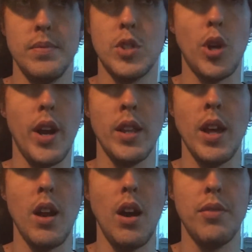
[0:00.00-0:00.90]
trading
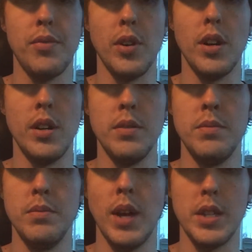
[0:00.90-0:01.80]
that off for
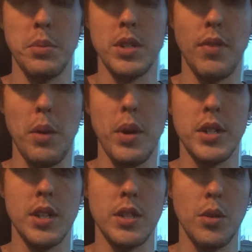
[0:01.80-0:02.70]
as much
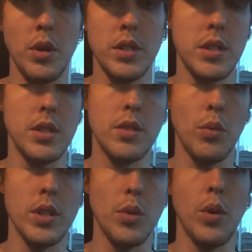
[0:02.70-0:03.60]
vibration as there was just
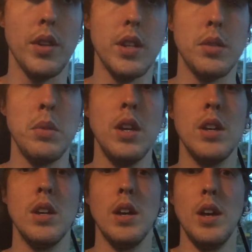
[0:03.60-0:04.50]
wasn't worth it to me.
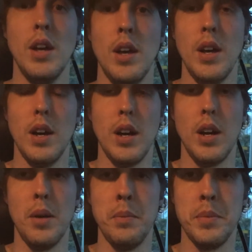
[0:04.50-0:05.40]

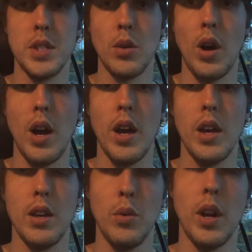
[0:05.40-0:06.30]
Um, so
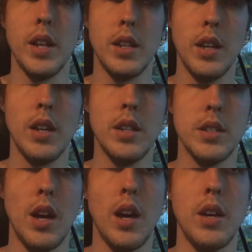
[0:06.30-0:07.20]
I, what I did
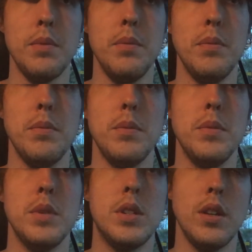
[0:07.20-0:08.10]
is I
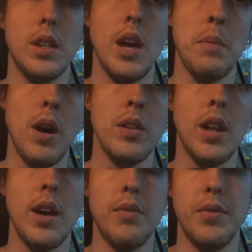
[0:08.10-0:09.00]
took that mount
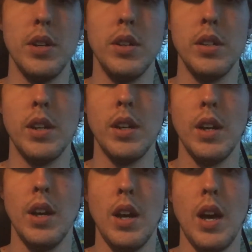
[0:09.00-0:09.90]
that I had filled,
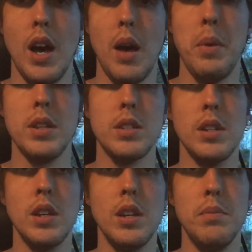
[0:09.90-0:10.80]
I
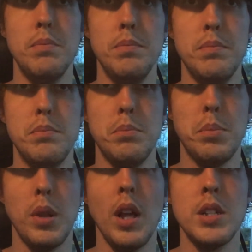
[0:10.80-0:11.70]
basically
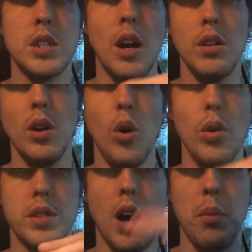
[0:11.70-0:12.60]
plunged out the
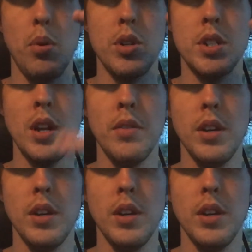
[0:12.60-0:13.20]
whole top portion of